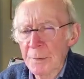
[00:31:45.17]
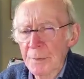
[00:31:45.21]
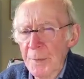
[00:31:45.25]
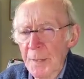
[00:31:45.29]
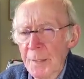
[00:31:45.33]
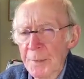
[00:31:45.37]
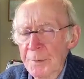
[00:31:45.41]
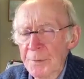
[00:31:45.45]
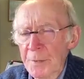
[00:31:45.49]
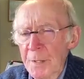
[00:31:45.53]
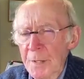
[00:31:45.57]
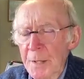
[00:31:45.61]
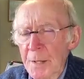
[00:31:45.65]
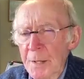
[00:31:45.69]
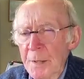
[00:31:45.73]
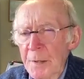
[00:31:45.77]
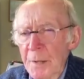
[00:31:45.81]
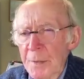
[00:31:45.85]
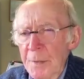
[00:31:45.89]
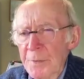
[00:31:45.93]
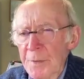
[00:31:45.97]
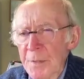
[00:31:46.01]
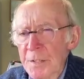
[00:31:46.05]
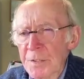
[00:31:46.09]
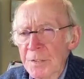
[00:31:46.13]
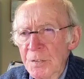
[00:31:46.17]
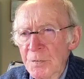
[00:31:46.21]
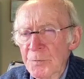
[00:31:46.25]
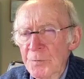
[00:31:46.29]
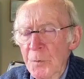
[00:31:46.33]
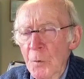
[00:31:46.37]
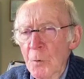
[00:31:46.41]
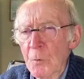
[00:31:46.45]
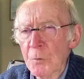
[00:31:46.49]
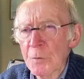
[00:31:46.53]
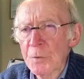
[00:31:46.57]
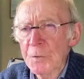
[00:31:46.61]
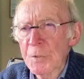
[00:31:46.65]
that these
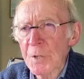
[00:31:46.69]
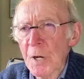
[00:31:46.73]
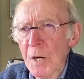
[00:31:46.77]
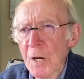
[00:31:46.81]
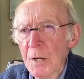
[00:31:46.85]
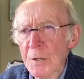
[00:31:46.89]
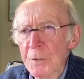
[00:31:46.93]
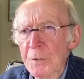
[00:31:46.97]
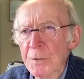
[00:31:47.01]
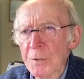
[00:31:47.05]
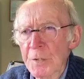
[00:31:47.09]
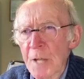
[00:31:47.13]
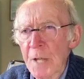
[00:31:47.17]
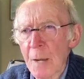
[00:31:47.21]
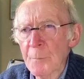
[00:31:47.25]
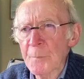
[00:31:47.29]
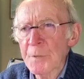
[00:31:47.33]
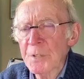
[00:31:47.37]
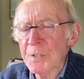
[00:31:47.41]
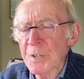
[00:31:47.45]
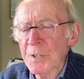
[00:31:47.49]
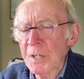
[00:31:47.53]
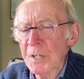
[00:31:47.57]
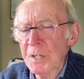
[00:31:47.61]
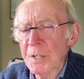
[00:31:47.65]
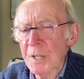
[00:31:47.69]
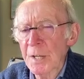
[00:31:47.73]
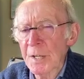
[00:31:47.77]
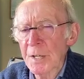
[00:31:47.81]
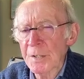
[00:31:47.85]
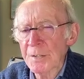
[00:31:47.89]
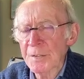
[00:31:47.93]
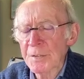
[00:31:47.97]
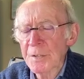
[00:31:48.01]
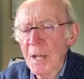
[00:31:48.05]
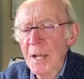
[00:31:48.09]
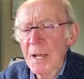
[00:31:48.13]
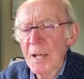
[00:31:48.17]
phones are damaging
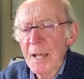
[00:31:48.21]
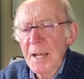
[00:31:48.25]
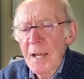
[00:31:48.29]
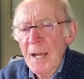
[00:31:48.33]
kids.